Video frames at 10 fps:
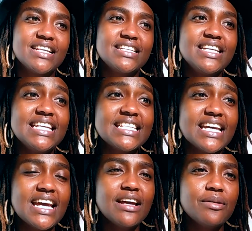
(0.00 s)

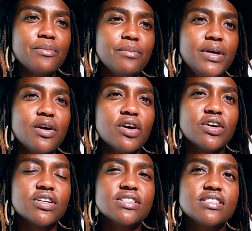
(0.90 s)
Reading,
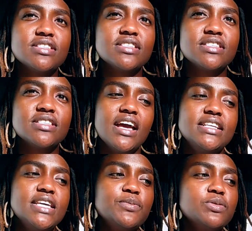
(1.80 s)
because
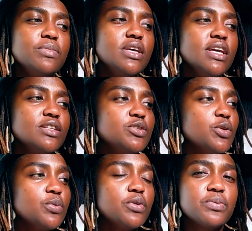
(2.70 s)
it keeps me in
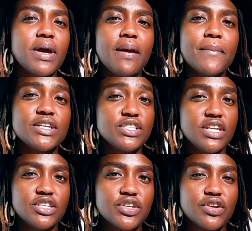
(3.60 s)
tune with my
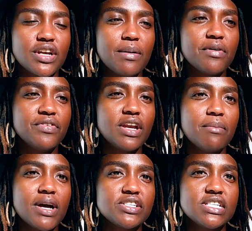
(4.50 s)
imagination. I'm a very
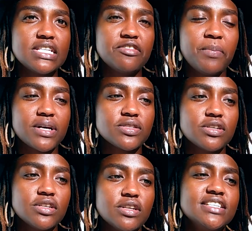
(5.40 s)
imaginative
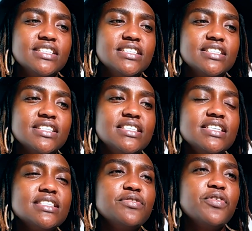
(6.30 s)
person, and it's
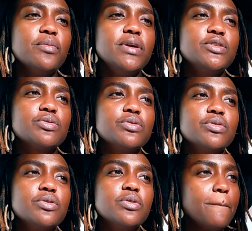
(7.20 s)
easy for me
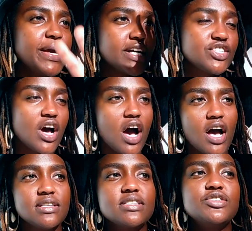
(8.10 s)
to picture
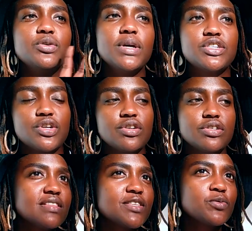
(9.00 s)
a situation.
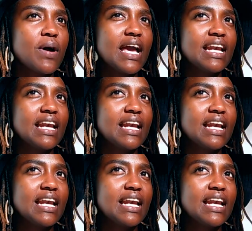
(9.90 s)
That's why